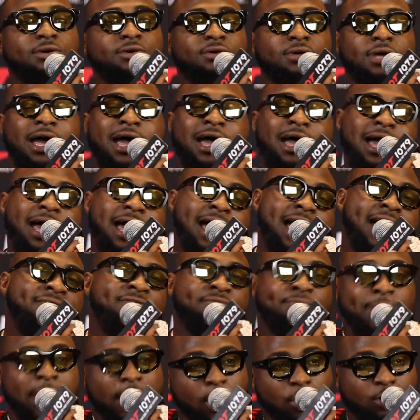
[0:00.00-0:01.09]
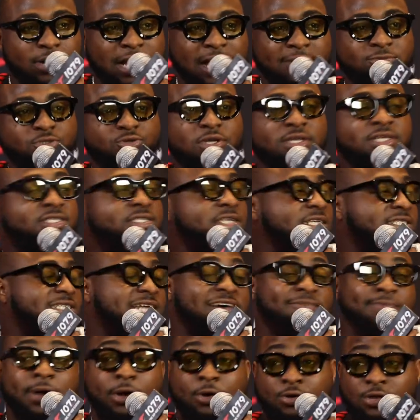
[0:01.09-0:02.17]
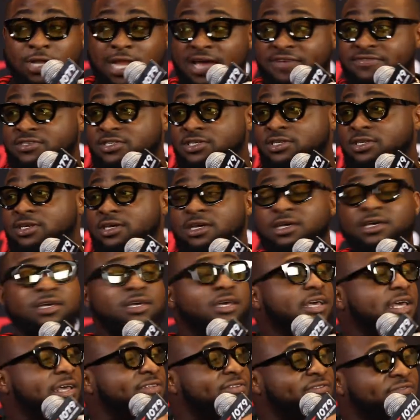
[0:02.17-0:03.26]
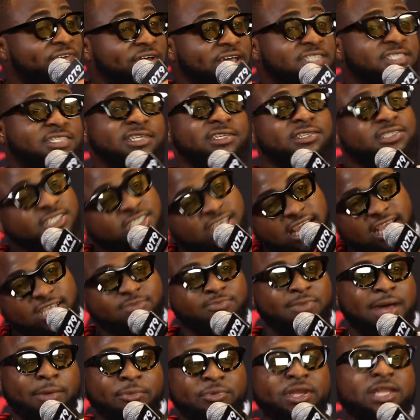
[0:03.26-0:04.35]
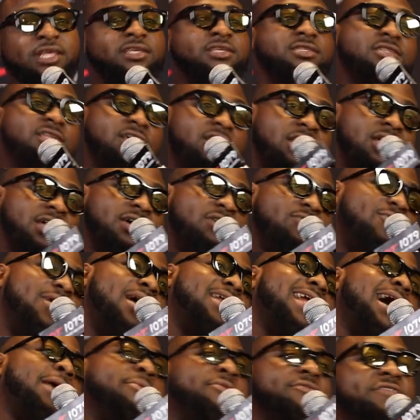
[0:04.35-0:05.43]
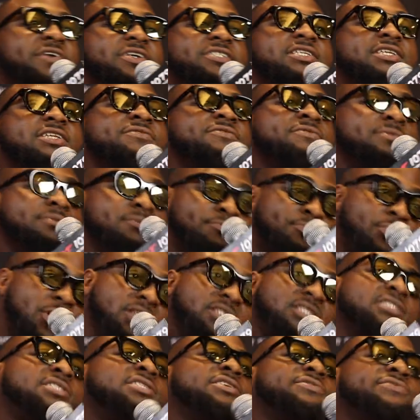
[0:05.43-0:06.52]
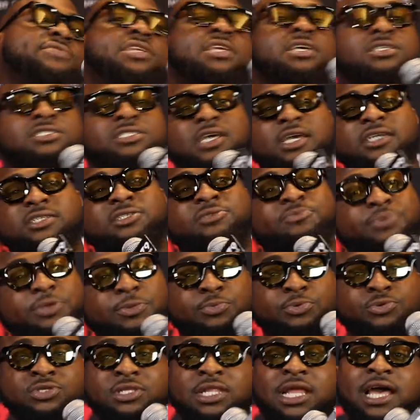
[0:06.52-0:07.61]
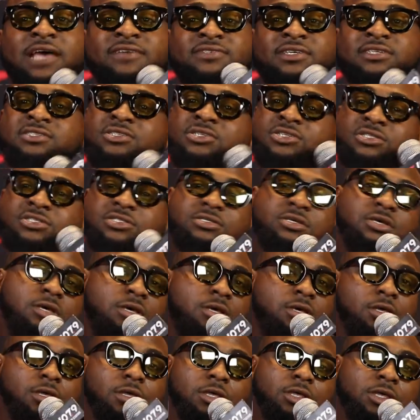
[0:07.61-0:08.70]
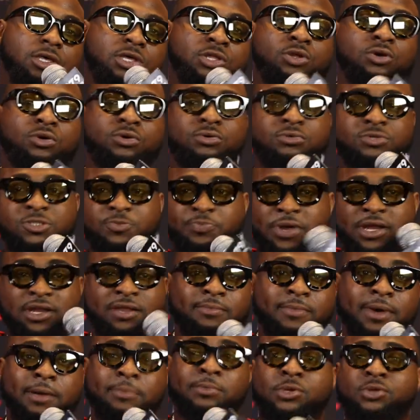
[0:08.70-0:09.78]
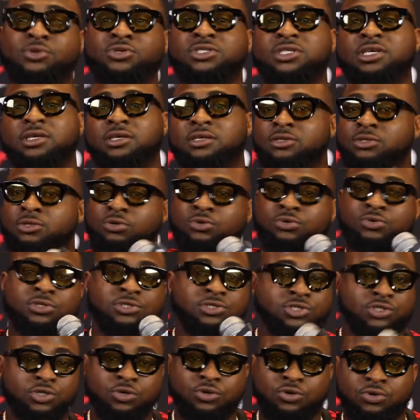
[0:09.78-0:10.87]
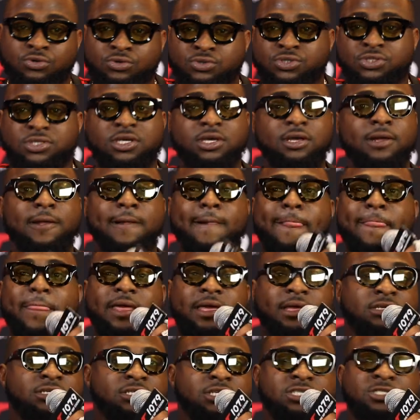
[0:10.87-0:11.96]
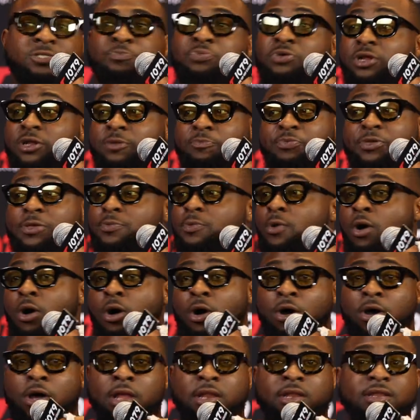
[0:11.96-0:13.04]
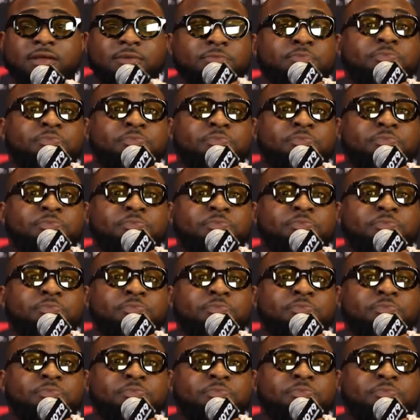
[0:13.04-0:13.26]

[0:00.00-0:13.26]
know, I, I have my whole. I'm 26. I have my whole life to okay. invest and change. I'm really right now. I'm investing in positivity and changing people's lives and just you know spreading my music, doing shows, and just putting people on,